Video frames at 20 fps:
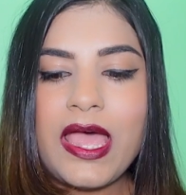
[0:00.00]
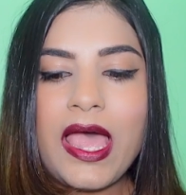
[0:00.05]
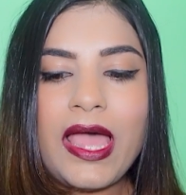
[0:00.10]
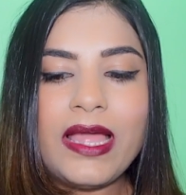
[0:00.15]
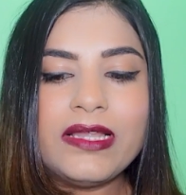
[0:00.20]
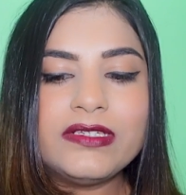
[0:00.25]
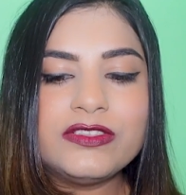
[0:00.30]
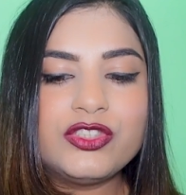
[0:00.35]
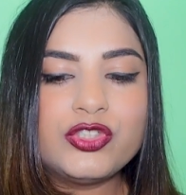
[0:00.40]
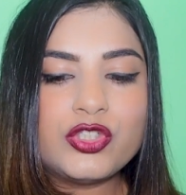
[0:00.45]

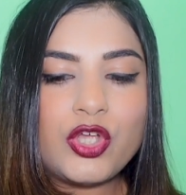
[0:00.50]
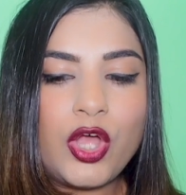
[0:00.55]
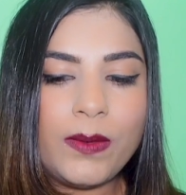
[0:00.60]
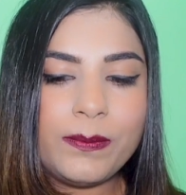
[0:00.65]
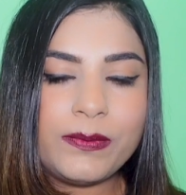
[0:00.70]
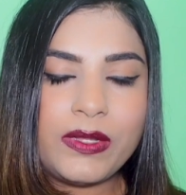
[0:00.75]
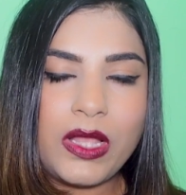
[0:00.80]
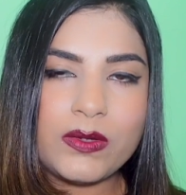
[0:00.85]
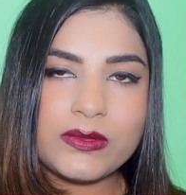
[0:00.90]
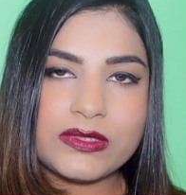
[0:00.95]
and
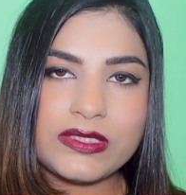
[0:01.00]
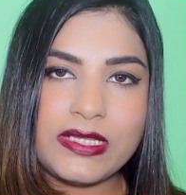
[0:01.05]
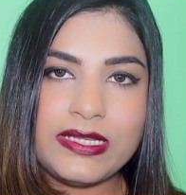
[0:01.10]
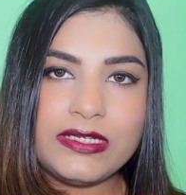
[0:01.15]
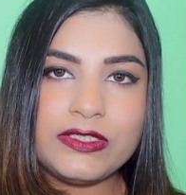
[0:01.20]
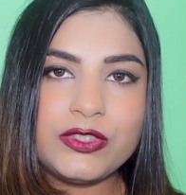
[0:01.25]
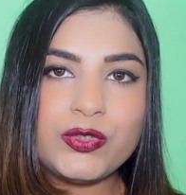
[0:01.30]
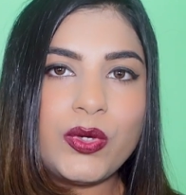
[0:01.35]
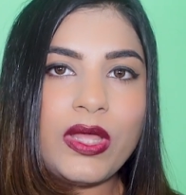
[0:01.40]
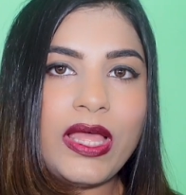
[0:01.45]
job
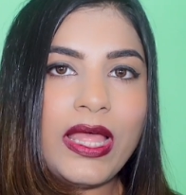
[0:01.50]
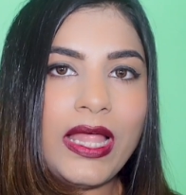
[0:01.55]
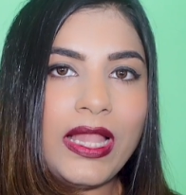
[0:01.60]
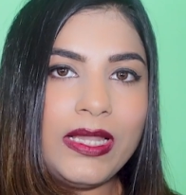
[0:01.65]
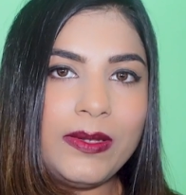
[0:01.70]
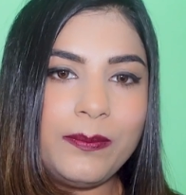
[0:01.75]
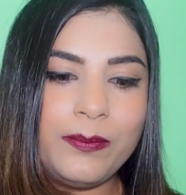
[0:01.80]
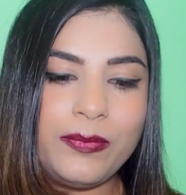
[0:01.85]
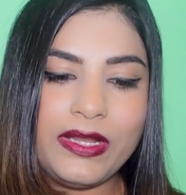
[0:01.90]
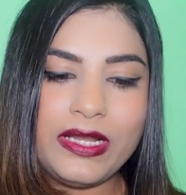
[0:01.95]
counseling to
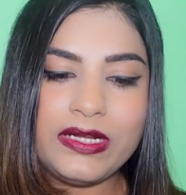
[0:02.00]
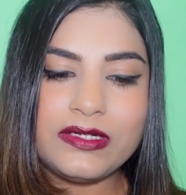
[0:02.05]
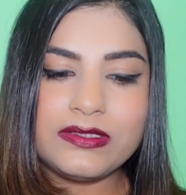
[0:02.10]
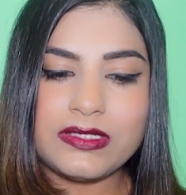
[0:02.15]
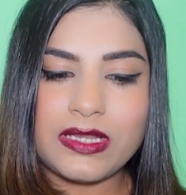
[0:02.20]
help break